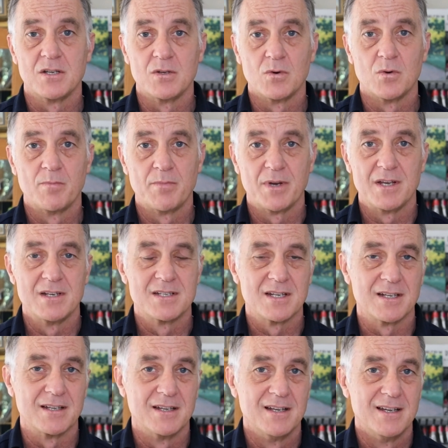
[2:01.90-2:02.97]
to your
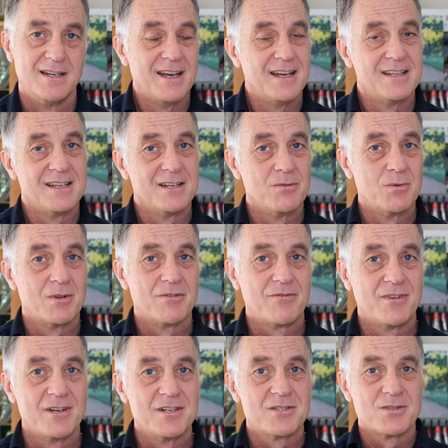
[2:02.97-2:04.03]
painting. And then we'll
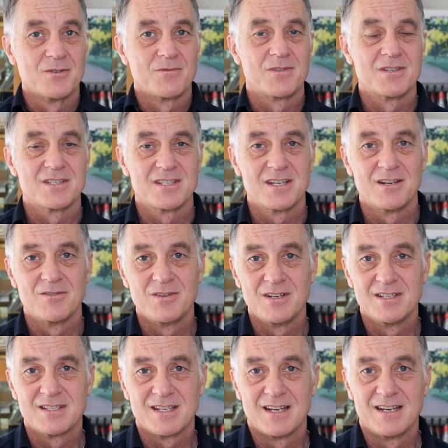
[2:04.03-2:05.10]
finish off the
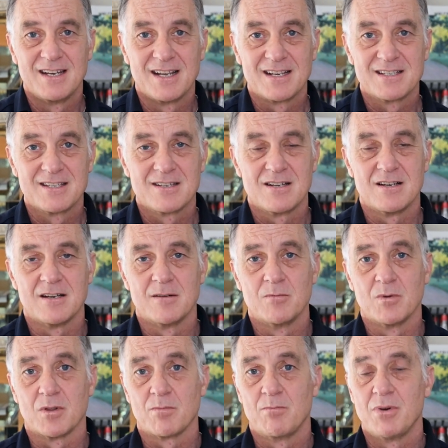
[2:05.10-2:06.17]
series next
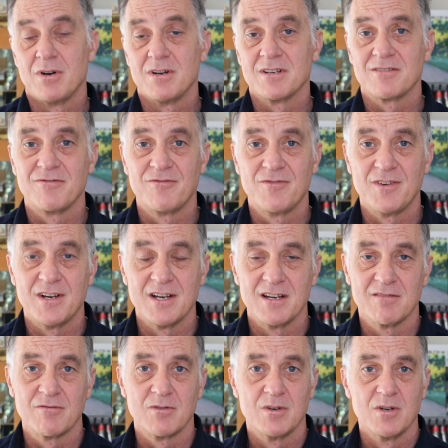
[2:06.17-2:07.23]
time with part
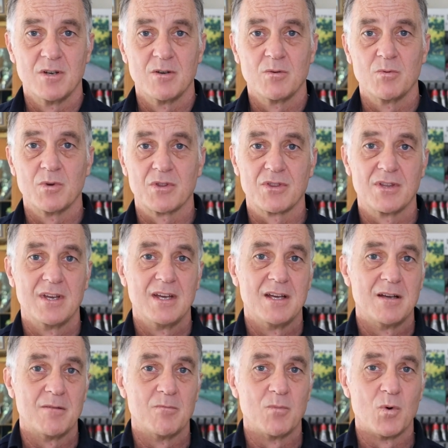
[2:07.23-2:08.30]
5, with
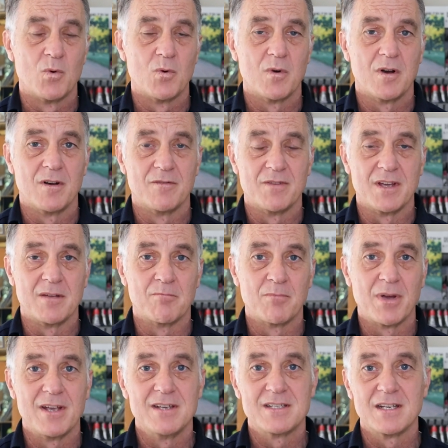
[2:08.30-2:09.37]
more of a
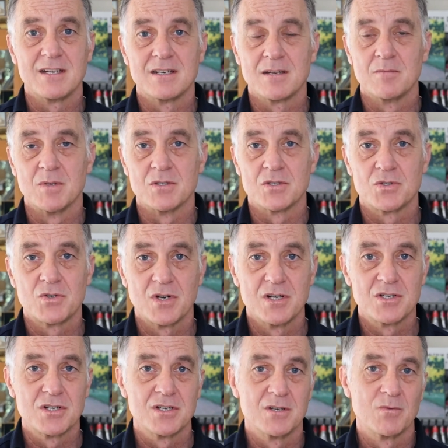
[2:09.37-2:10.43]
painting
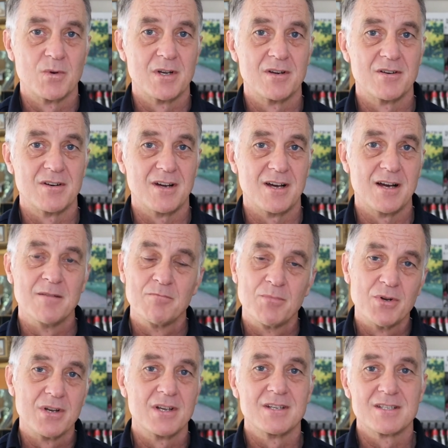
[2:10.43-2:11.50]
demonstration where I'm
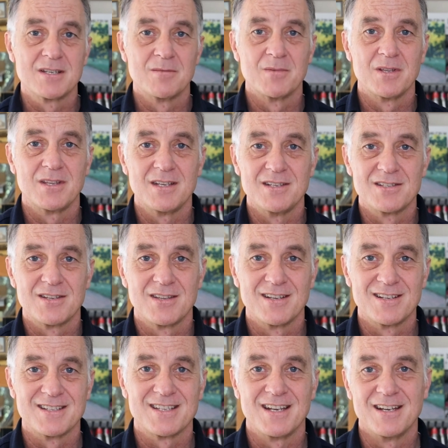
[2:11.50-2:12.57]
putting some of these
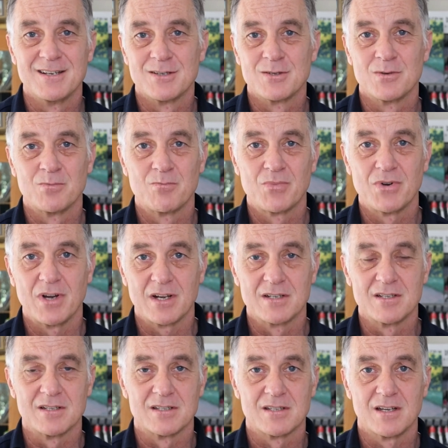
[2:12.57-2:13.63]
things into
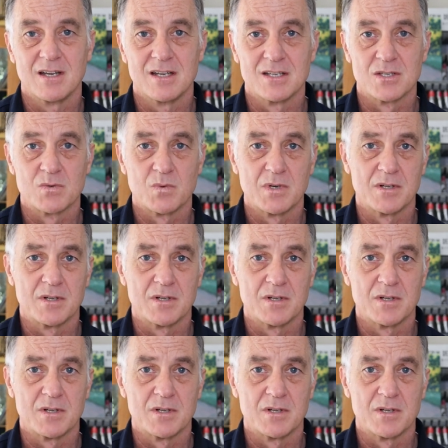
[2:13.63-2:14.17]
practice as